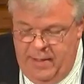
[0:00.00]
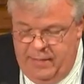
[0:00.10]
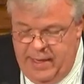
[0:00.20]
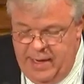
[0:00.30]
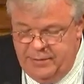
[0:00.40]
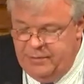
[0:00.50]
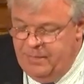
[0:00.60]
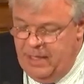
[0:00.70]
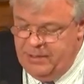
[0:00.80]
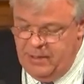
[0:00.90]
The House
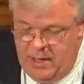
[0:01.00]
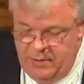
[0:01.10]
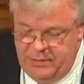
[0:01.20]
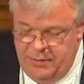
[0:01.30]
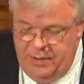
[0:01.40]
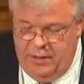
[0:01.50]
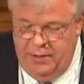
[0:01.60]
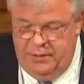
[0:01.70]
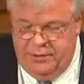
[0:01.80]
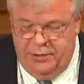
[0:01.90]
budget also
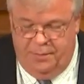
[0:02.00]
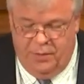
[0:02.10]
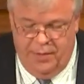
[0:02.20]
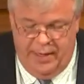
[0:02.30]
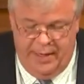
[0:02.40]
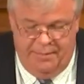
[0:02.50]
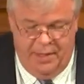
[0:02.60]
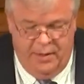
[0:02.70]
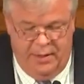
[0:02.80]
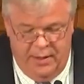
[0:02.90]
includes $2.8
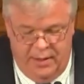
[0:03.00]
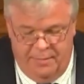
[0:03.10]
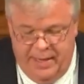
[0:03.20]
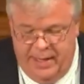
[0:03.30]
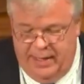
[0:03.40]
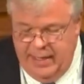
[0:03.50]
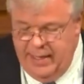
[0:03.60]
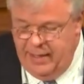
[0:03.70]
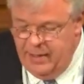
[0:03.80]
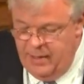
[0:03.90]
million in
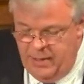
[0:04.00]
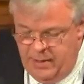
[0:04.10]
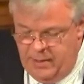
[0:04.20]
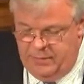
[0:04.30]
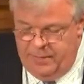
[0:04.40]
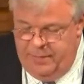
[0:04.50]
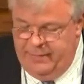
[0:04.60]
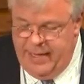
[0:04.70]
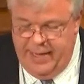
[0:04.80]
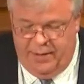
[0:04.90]
Medicaid to
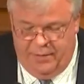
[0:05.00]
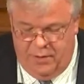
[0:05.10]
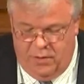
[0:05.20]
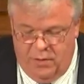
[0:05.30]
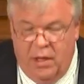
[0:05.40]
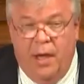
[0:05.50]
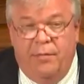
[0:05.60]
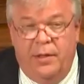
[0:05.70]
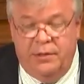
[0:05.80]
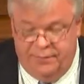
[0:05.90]
provide adult
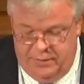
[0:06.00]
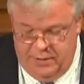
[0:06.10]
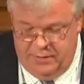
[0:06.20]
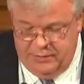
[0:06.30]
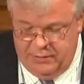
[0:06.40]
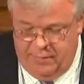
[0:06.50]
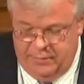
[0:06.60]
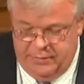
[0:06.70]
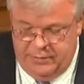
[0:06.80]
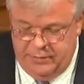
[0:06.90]
coverage for dental
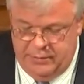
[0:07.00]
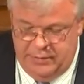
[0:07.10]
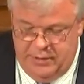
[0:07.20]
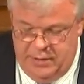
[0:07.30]
services.